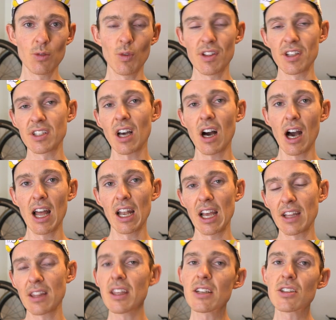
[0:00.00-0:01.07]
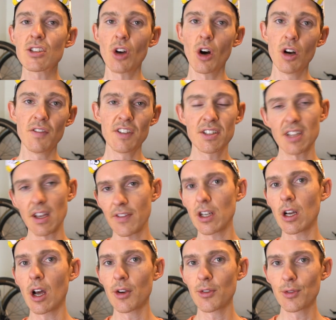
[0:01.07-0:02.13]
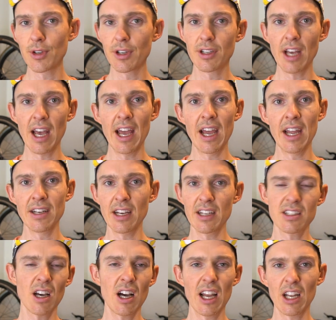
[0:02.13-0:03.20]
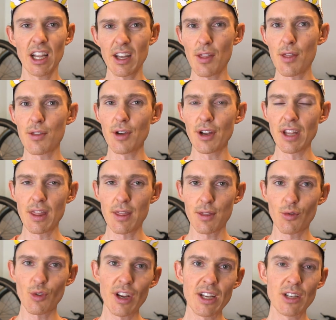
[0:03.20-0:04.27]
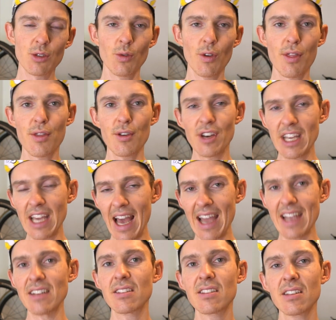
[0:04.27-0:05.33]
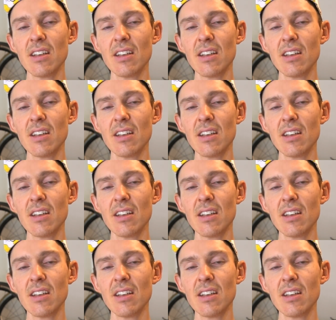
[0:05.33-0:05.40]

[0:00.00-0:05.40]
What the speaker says: with a tire like this over 700 and a tire like a 33 to a 38.